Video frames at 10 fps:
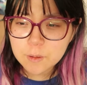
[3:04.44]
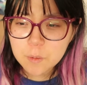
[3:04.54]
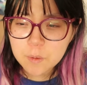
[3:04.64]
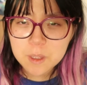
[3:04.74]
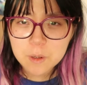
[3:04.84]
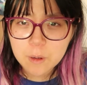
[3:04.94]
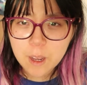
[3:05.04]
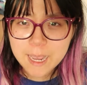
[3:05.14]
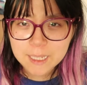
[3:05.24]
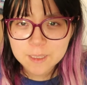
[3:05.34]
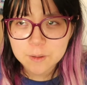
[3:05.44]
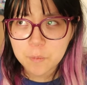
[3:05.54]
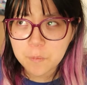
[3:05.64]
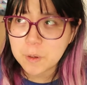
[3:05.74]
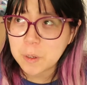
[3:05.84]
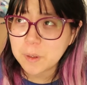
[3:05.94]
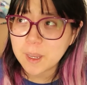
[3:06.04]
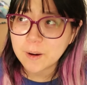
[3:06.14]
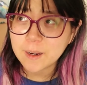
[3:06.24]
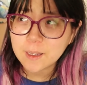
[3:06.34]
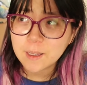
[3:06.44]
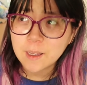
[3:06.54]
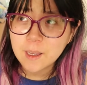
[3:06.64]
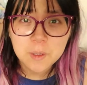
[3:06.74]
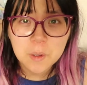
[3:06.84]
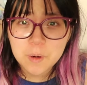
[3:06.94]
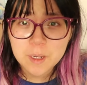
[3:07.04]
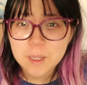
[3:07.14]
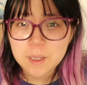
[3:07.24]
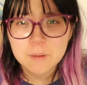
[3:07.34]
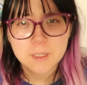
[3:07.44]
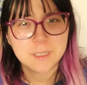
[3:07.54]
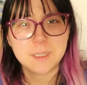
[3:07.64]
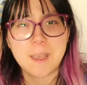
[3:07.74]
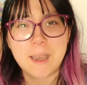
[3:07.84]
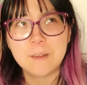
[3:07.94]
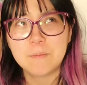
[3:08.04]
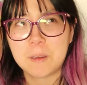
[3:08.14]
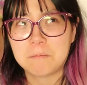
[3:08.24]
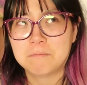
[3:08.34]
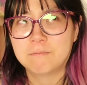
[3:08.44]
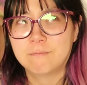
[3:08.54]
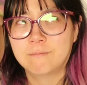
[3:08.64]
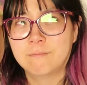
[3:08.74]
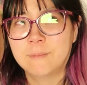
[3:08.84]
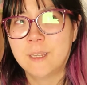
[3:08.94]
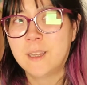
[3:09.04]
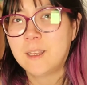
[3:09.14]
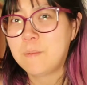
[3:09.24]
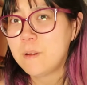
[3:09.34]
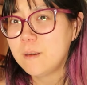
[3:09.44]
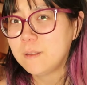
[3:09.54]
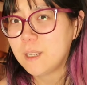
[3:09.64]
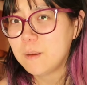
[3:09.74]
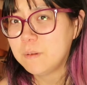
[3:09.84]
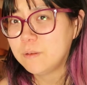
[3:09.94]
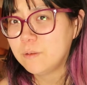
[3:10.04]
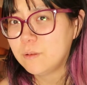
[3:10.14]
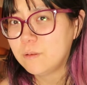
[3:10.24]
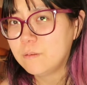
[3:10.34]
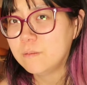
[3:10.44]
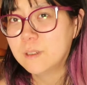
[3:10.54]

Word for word: don't like when they don't, I asked no, for no carrot, no green onion, but they still add them like, come on Thai bistro.